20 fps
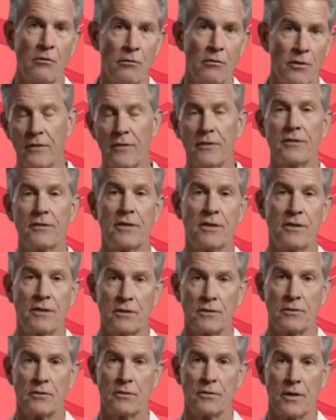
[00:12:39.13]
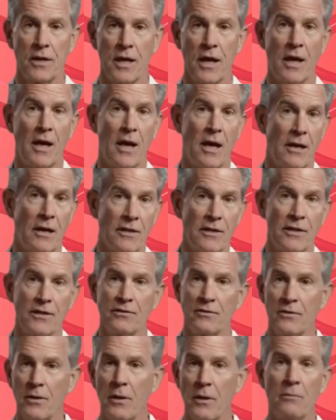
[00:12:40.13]
Preventing muscle
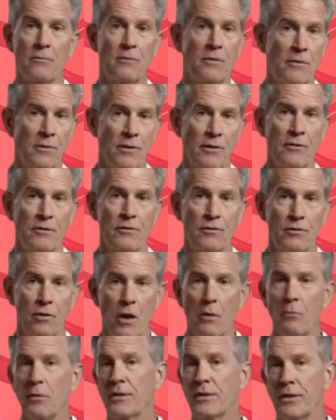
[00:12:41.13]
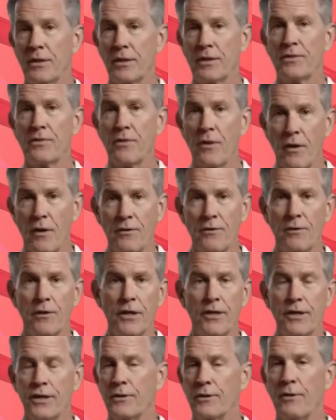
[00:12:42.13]
atrophy requires improving blood
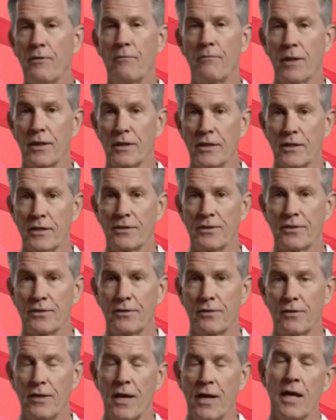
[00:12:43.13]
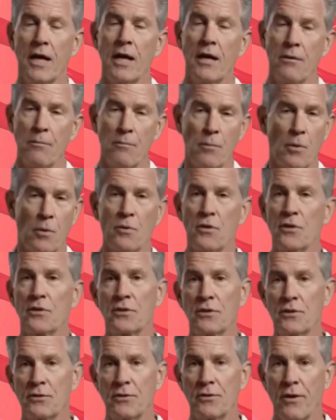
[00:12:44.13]
circulation. Engaging in
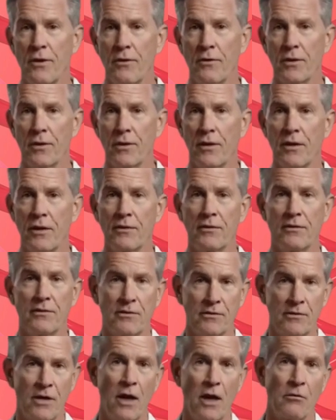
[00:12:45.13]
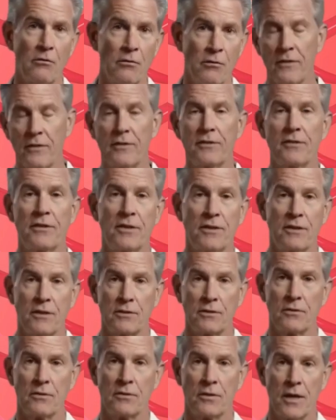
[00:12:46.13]
low-impact exercises such as walking
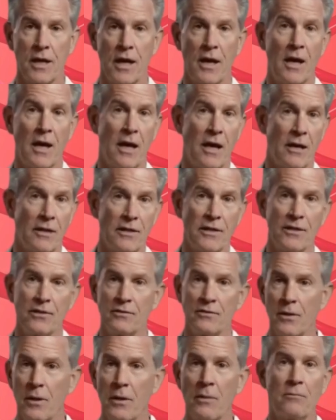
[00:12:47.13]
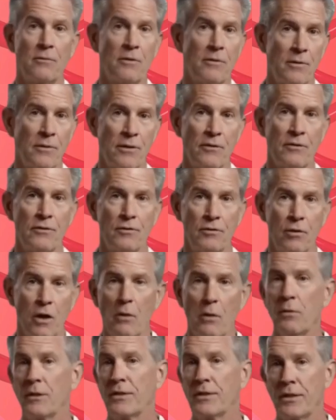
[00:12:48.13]
or swimming can help keep the muscles
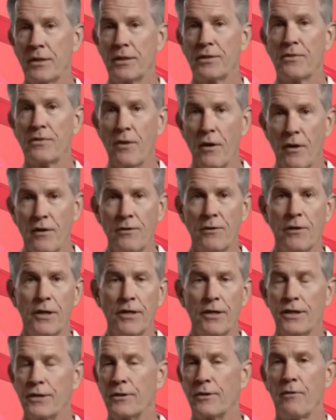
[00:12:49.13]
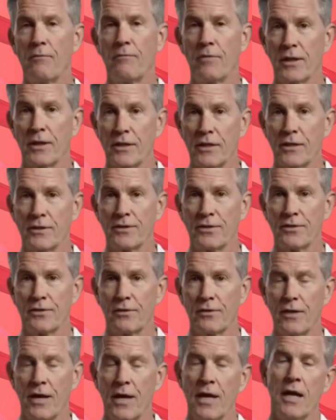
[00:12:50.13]
active and encourage better blood flow.
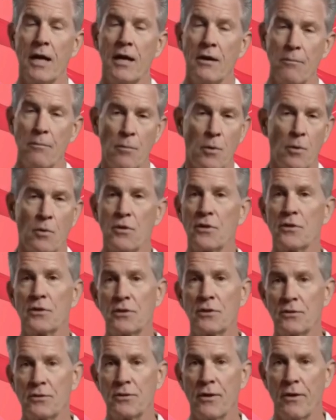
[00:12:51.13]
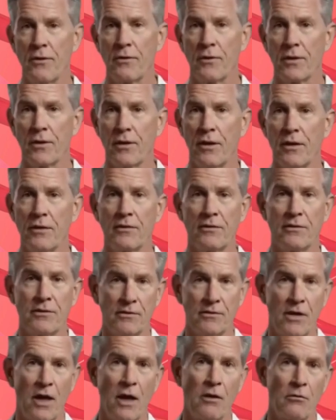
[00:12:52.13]
10. Erectile
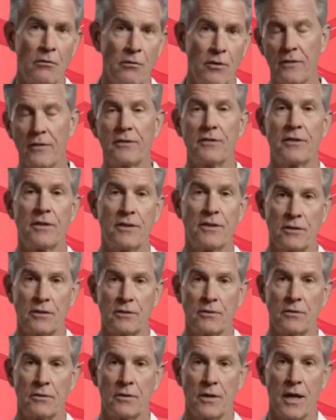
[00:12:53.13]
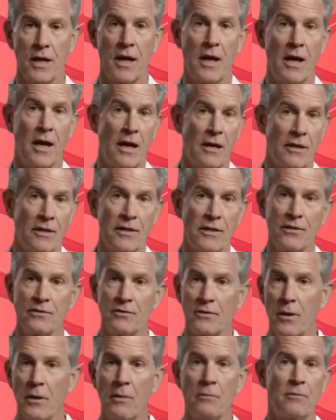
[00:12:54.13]
dysfunction in men. Reduced blood
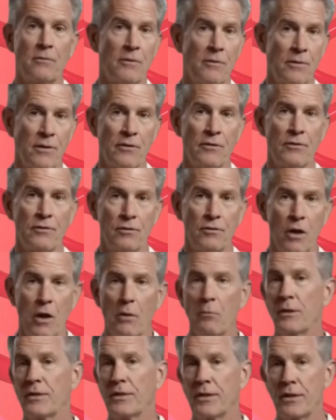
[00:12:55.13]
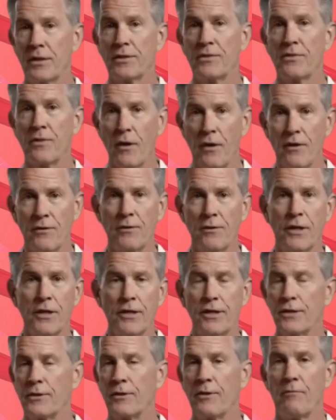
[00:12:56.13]
flow due to blocked arteries affects
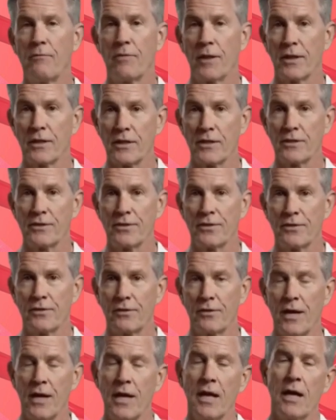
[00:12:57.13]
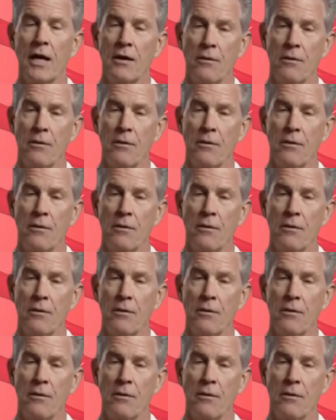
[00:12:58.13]
more than just the legs.